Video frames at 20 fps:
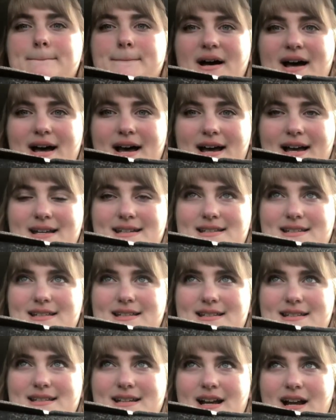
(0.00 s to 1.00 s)

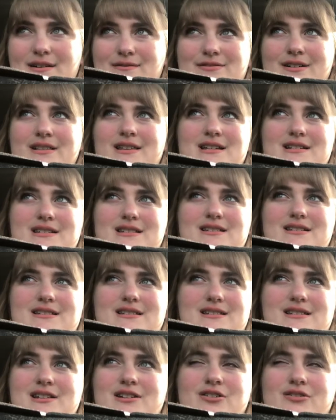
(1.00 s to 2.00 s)
But I really
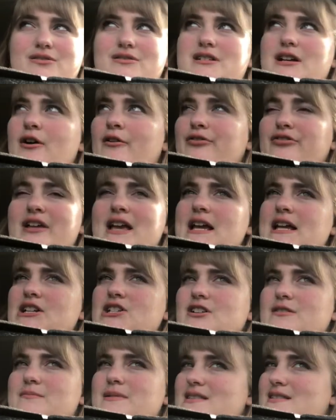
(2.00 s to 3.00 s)
still don't think it
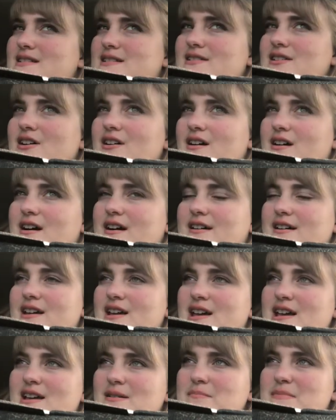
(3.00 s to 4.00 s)
should be this hard
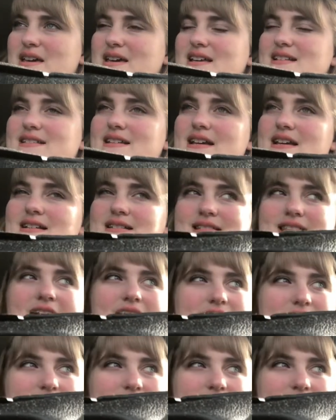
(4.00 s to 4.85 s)
because it's that